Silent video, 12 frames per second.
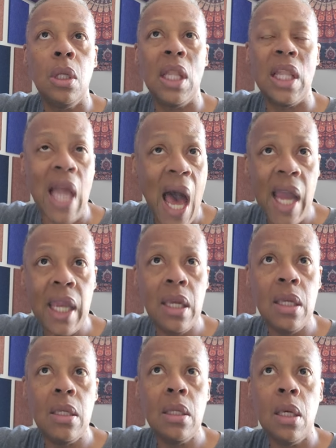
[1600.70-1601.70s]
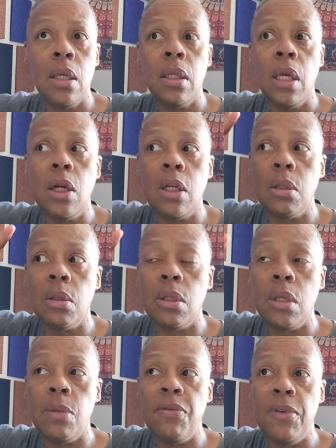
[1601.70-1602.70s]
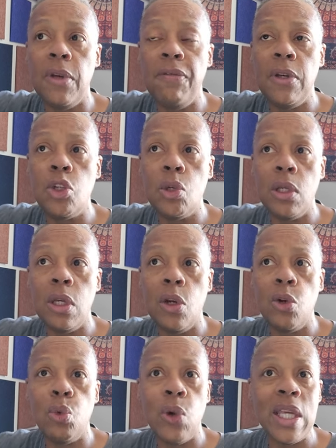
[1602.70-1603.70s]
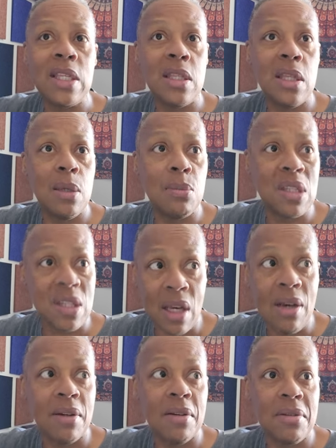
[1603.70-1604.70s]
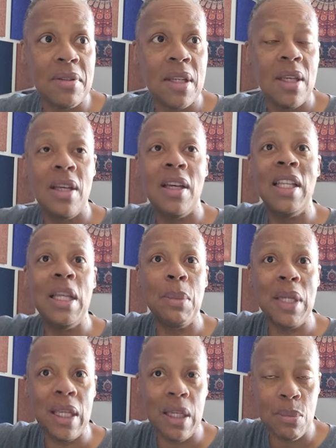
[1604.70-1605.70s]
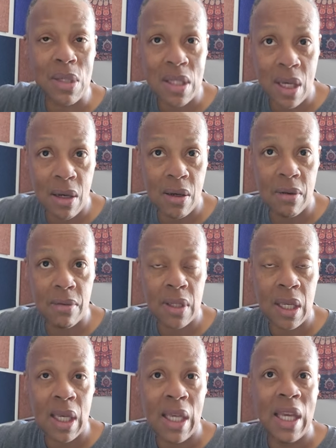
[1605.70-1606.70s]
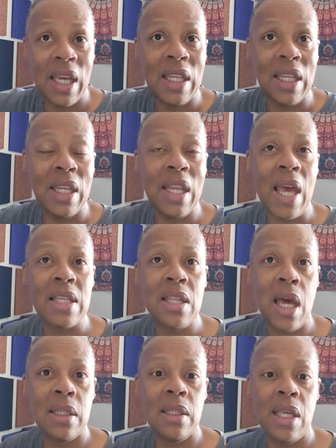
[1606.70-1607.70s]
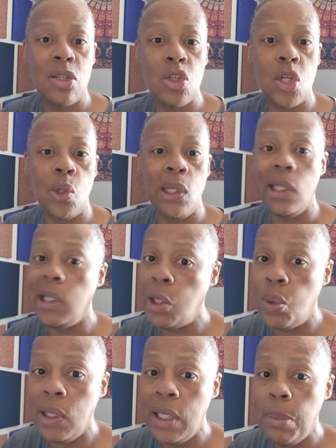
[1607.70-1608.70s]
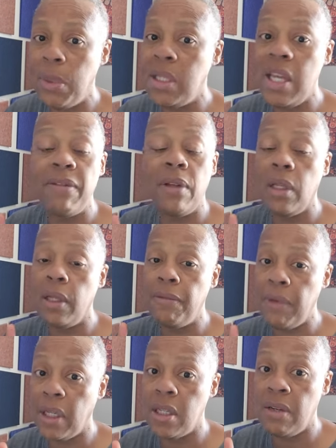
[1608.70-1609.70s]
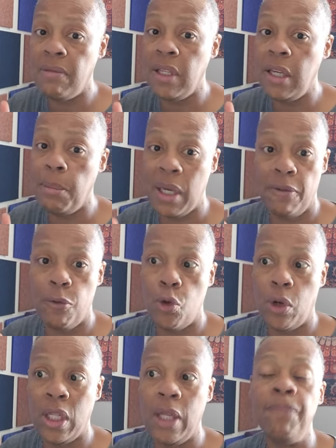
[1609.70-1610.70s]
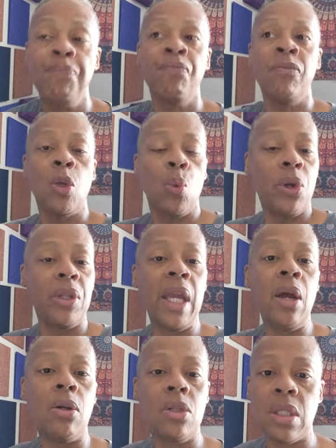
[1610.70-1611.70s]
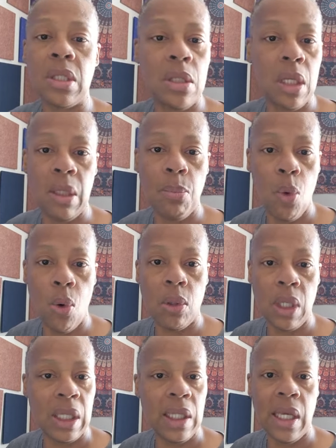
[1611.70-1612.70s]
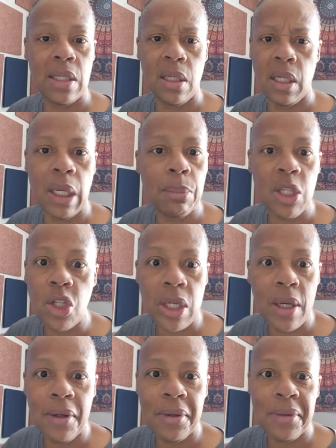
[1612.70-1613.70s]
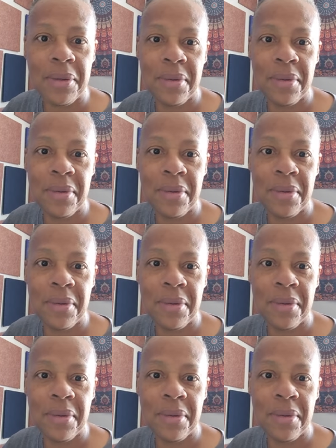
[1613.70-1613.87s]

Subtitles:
lying, they're going to eventually erase themselves, eliminate themselves. And that's not necessarily literally, but definitely figuratively and metaphorically, where they are just nothing more, nothing less than an empty shell.